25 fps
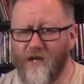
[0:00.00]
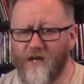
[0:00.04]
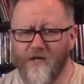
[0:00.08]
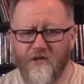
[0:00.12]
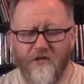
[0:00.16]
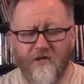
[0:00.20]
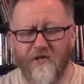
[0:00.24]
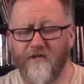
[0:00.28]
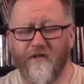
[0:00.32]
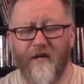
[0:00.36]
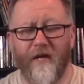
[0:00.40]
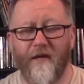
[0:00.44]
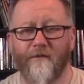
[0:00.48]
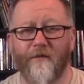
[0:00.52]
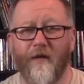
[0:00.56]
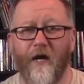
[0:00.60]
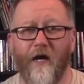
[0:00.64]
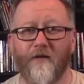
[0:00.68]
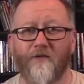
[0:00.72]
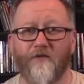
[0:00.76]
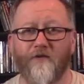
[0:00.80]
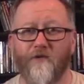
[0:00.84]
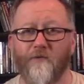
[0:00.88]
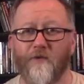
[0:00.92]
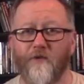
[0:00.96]
Shazam's
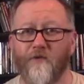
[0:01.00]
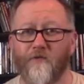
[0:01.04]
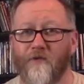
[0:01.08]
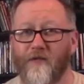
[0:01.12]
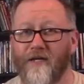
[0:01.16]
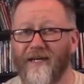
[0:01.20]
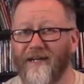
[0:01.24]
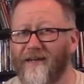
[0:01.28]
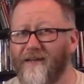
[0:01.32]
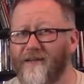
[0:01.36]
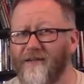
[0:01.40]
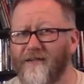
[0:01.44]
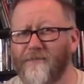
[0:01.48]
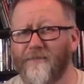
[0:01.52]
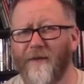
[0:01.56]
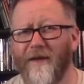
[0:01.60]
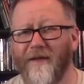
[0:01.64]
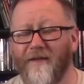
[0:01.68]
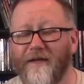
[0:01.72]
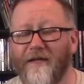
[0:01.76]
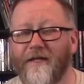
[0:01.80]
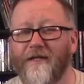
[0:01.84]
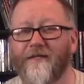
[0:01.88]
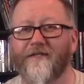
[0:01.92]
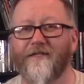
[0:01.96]
costume is ridiculous, but
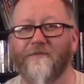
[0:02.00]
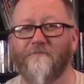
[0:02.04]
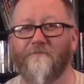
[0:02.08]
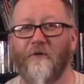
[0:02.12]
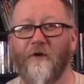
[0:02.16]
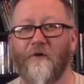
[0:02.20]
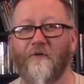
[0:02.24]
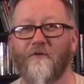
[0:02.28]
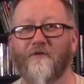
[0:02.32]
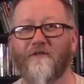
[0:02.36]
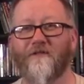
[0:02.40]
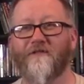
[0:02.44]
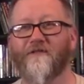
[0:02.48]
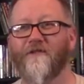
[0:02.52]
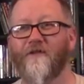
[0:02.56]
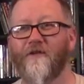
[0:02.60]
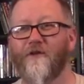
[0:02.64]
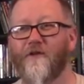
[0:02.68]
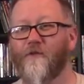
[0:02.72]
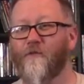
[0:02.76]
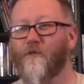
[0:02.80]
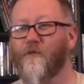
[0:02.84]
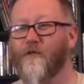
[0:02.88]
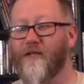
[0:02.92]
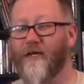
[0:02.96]
I think it's supposed to
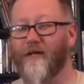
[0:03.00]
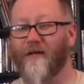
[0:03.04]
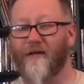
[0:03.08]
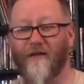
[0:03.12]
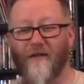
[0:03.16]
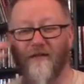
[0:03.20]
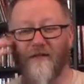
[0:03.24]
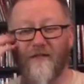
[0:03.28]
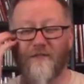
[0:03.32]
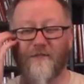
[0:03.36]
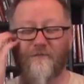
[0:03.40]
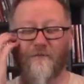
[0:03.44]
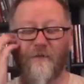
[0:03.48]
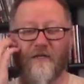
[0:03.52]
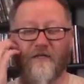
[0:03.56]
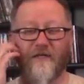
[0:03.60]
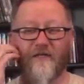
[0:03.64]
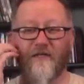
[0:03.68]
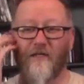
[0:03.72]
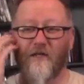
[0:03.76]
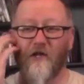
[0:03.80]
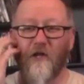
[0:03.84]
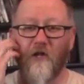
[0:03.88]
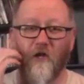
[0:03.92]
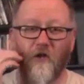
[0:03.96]
look ridiculous, but it
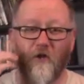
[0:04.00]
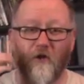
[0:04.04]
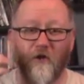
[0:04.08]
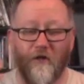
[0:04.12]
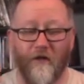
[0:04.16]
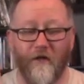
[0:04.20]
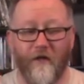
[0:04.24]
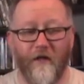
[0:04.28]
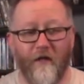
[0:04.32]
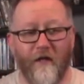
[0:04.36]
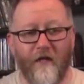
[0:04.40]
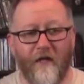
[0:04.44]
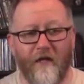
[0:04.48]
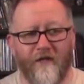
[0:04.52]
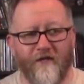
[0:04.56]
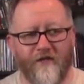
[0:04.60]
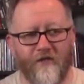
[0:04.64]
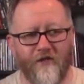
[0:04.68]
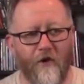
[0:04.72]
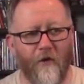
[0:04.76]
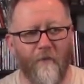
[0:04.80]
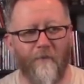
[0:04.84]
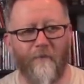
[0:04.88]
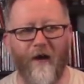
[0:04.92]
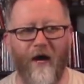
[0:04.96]
didn't look
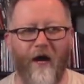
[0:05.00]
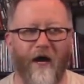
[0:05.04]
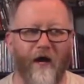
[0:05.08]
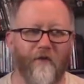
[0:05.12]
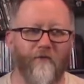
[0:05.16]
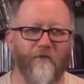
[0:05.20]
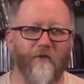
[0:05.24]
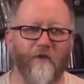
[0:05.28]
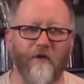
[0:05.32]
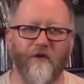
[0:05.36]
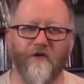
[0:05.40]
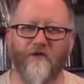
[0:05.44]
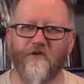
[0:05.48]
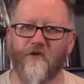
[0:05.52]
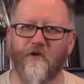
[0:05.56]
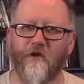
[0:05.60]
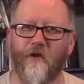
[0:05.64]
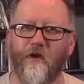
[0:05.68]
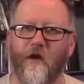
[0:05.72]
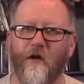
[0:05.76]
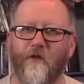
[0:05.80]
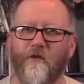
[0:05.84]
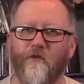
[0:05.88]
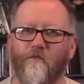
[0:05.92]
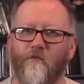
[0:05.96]
so bad where it took
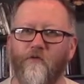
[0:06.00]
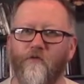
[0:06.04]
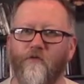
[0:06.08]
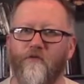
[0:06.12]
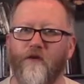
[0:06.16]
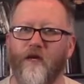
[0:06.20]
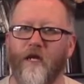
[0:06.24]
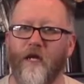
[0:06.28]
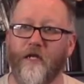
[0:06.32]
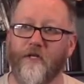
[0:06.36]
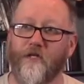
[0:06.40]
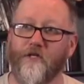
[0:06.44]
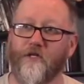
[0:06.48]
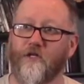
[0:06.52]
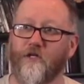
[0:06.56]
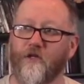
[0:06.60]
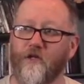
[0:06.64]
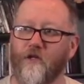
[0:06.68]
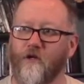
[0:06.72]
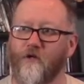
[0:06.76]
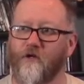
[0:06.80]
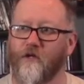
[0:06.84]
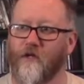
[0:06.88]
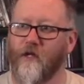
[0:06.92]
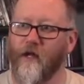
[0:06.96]
you out of the movie. It just
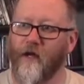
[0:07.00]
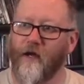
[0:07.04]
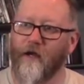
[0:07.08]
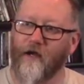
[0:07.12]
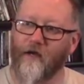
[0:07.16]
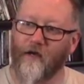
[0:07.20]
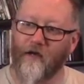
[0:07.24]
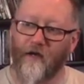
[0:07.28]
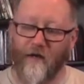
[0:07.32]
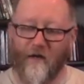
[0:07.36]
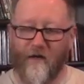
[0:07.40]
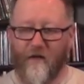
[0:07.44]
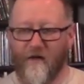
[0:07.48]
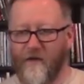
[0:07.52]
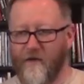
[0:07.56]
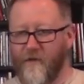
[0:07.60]
looked like